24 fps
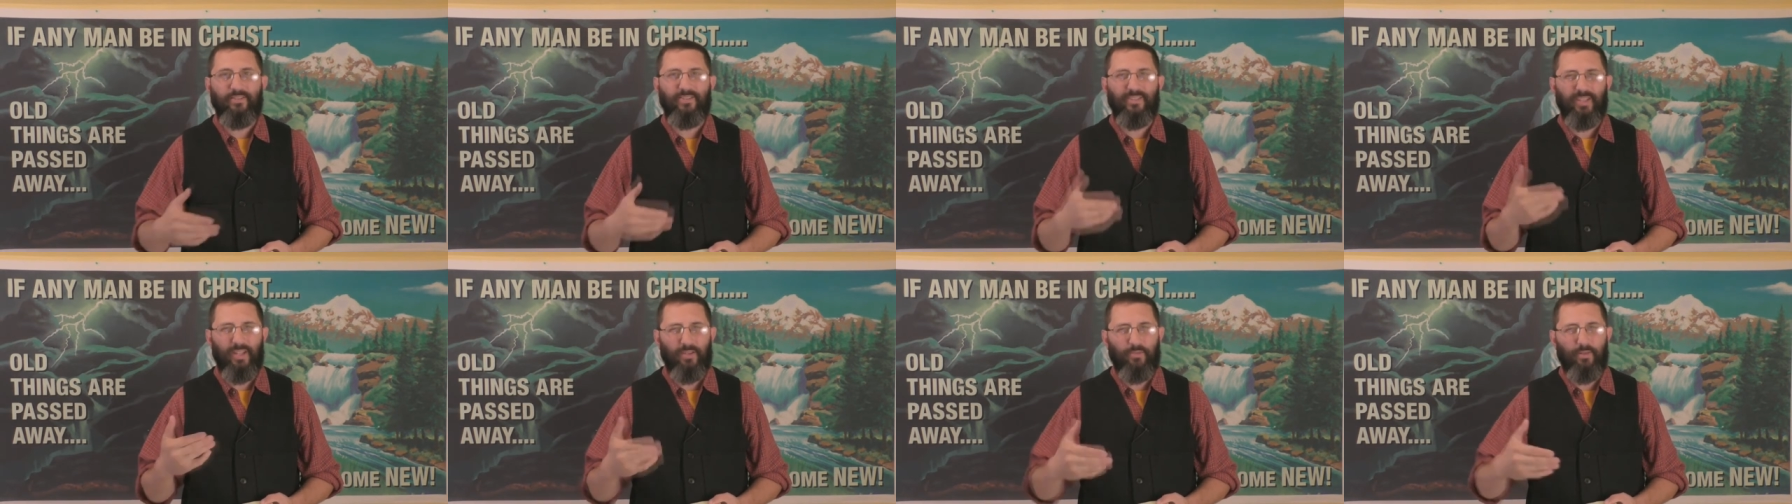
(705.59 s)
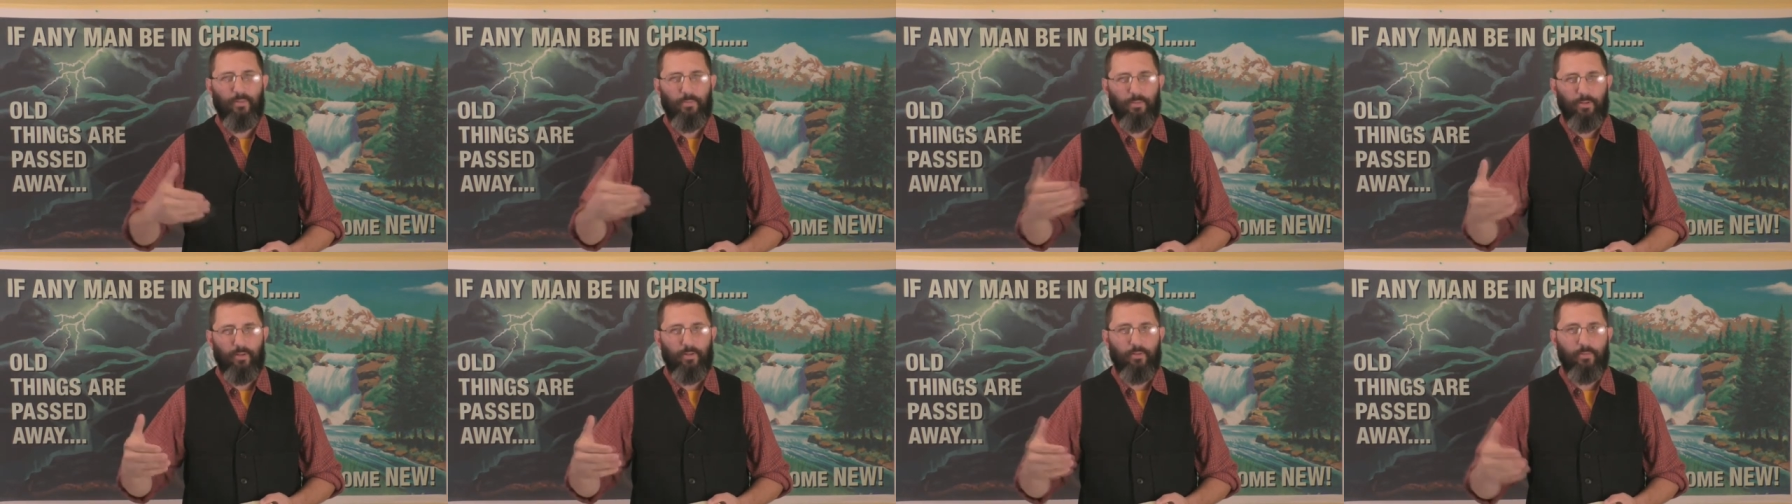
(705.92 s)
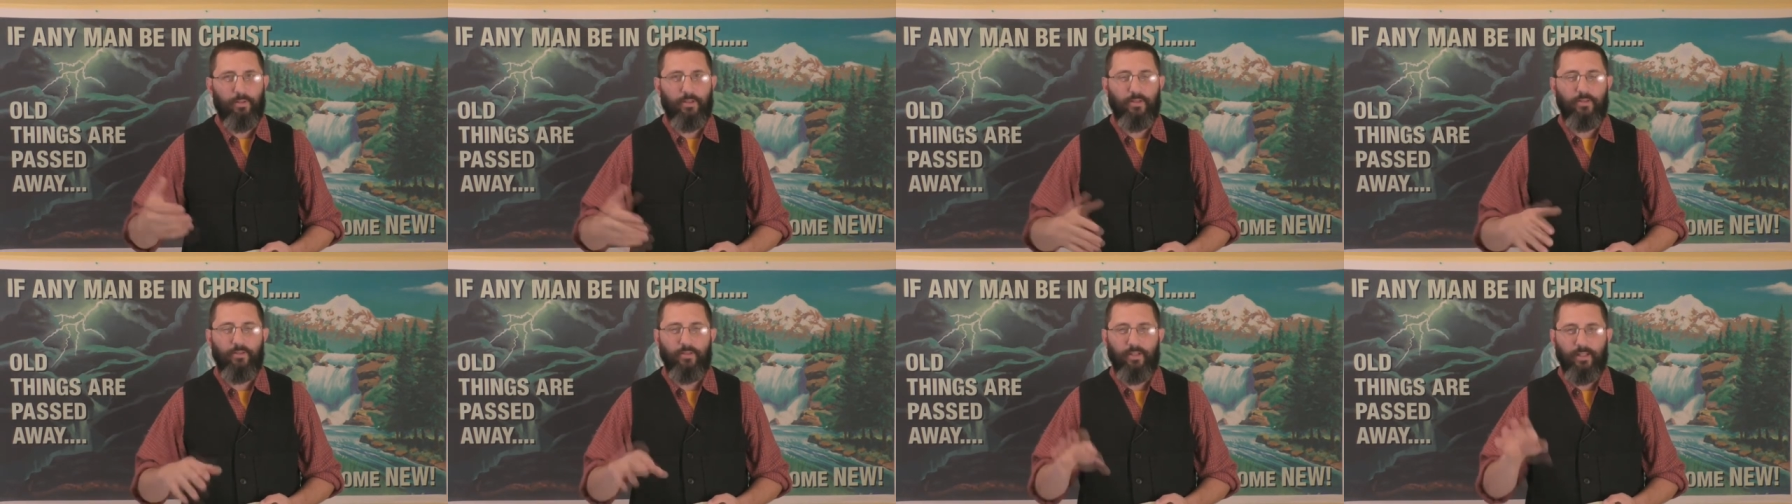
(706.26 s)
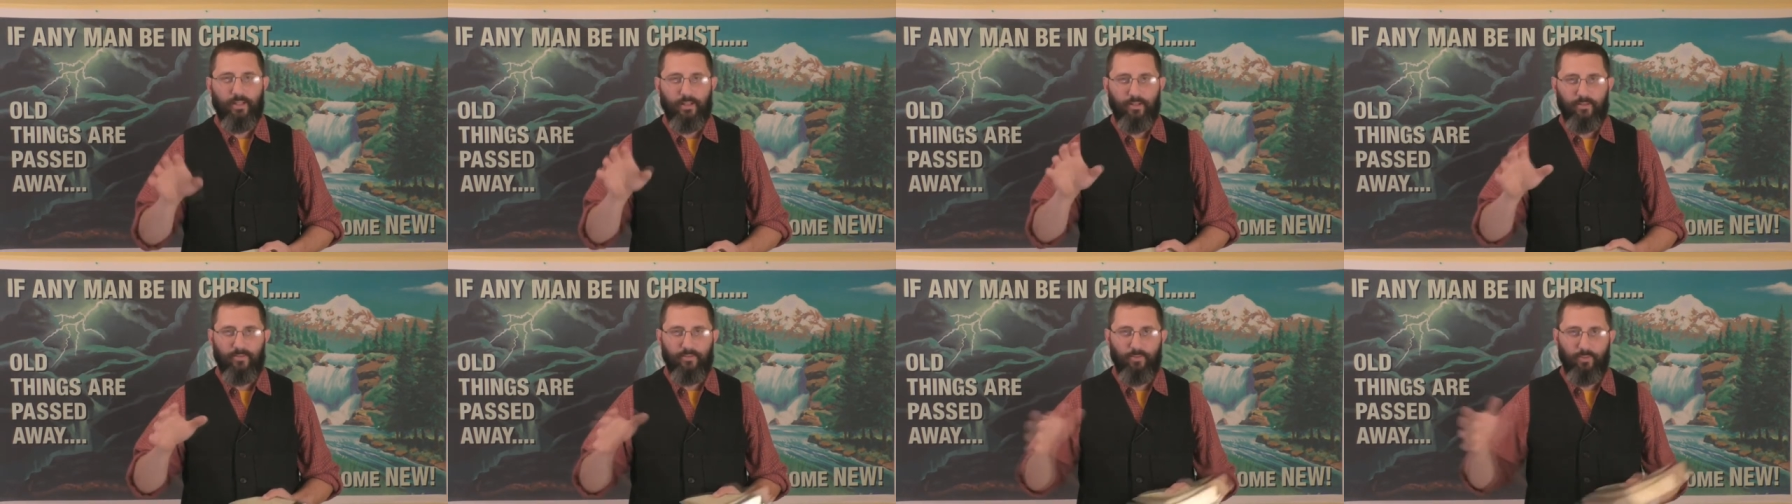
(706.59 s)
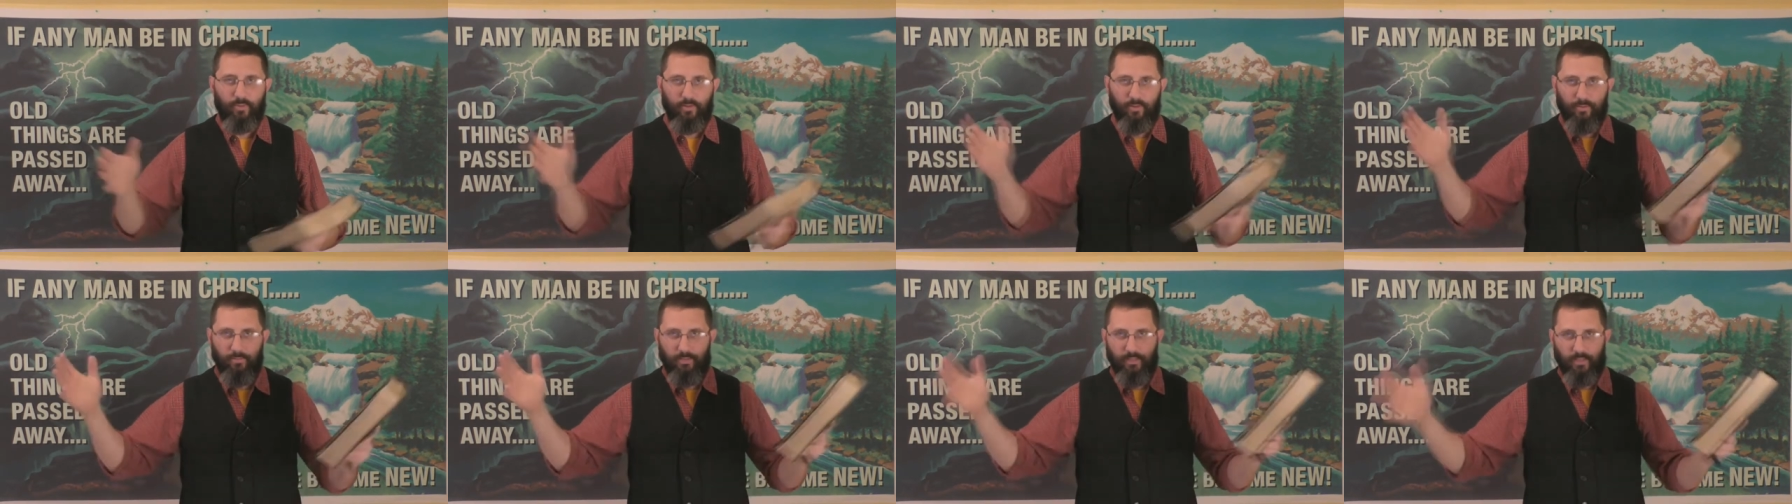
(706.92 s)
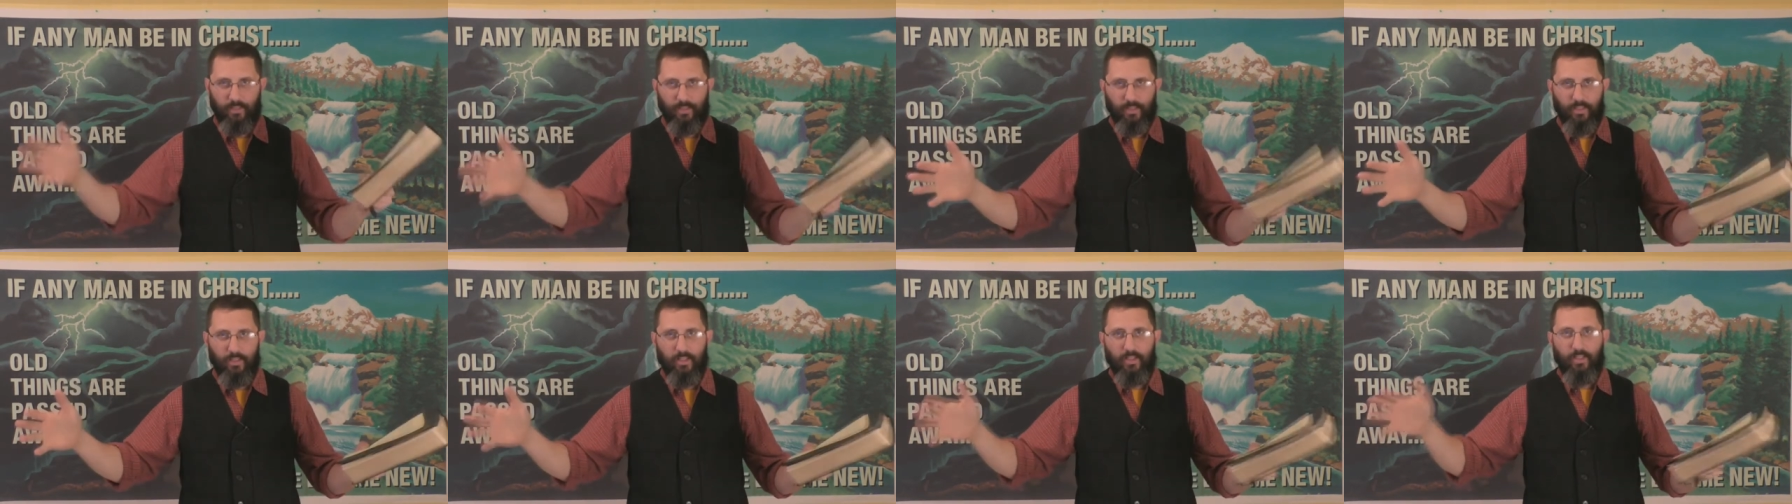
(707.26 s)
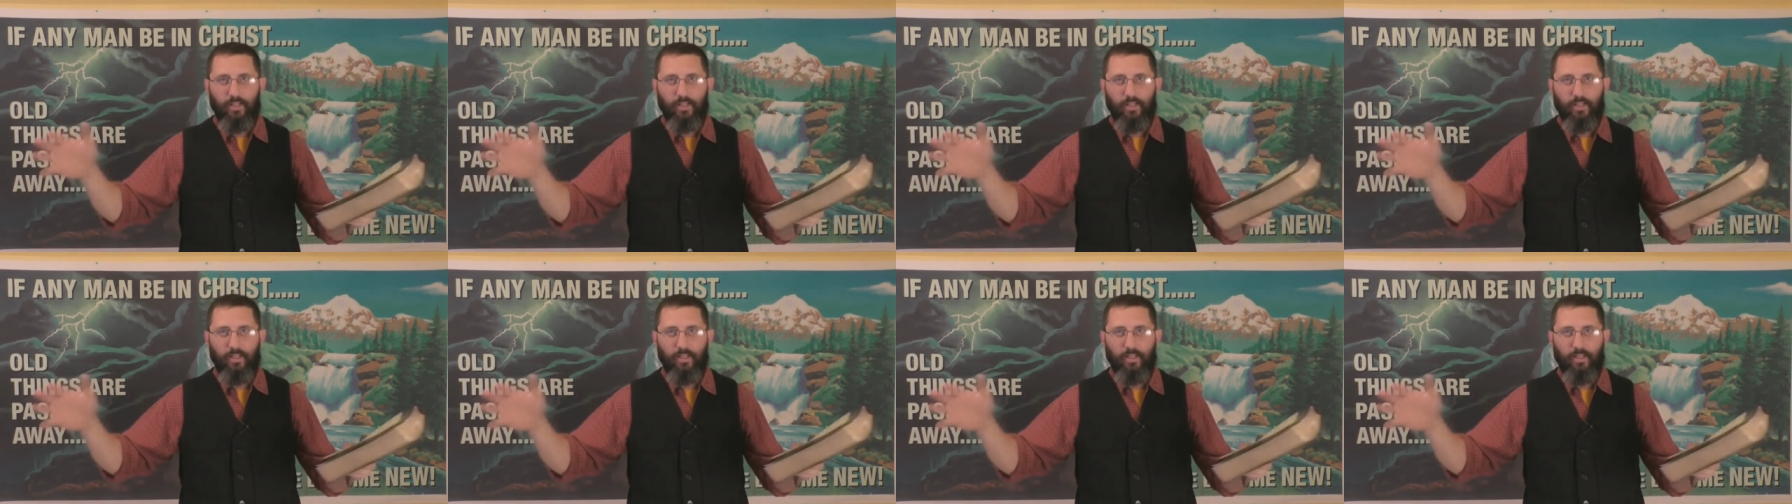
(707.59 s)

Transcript: save up a little bit till they can afford the big